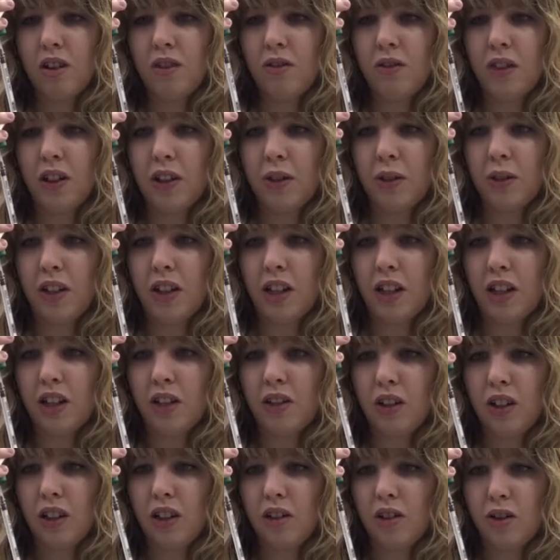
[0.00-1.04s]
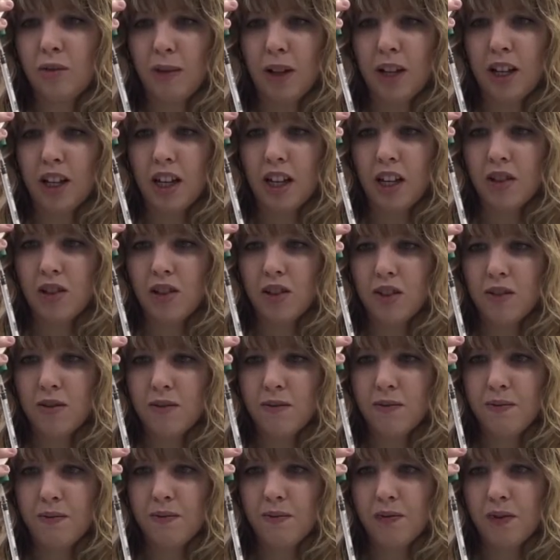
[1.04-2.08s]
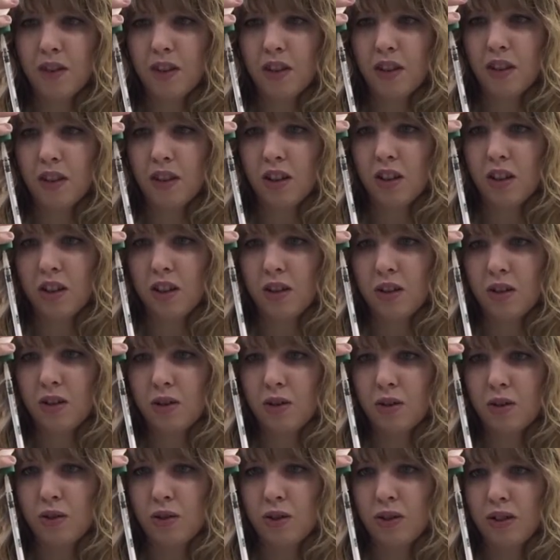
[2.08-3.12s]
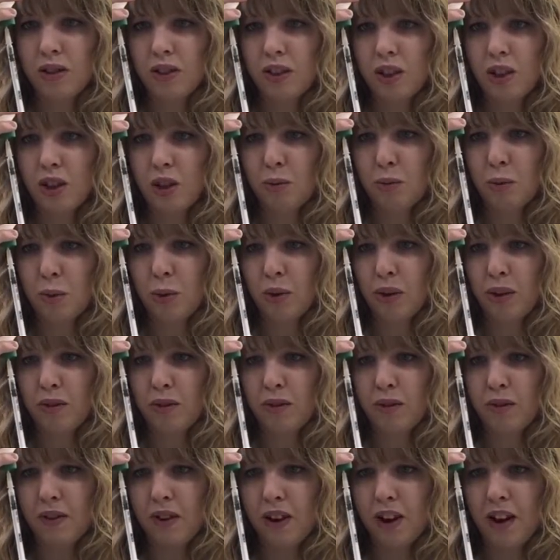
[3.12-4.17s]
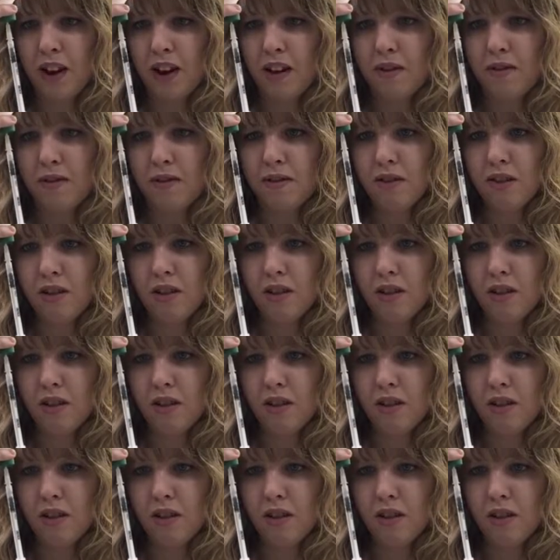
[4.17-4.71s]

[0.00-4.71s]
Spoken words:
of liquid that you need, or medication, which is 0.5.